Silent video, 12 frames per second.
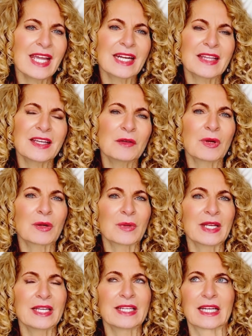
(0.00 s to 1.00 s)
And I think where
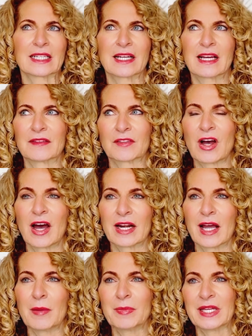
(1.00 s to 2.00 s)
we get kind of
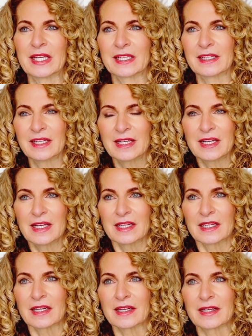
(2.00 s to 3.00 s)
caught up in
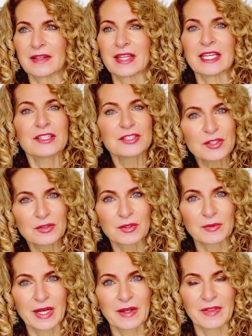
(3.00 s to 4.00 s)
the issues
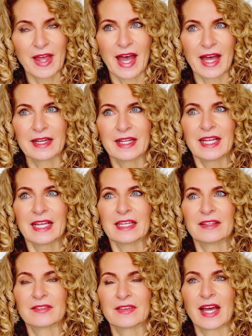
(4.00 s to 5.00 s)
around that
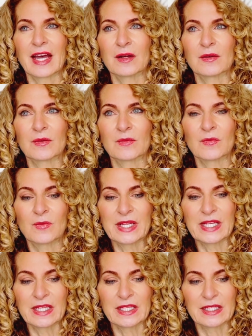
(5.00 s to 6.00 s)
is that
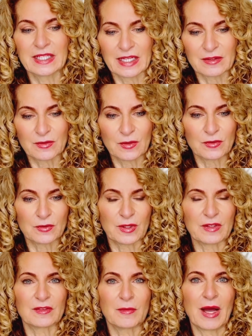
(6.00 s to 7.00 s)
we get so
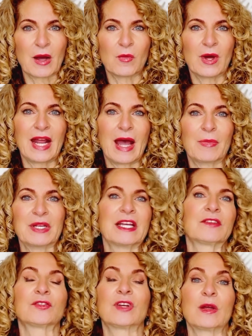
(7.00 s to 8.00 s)
stressed about what happened
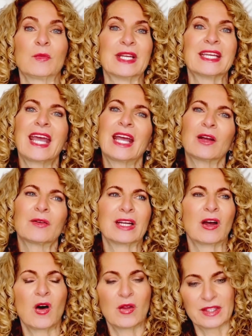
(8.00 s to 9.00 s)
yesterday and we
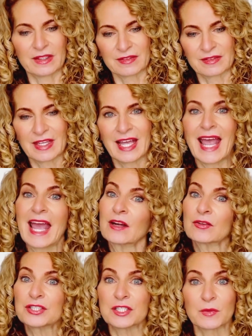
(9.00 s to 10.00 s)
carry all this
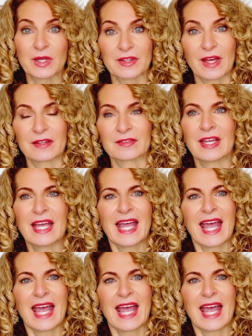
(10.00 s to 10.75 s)
energy with us.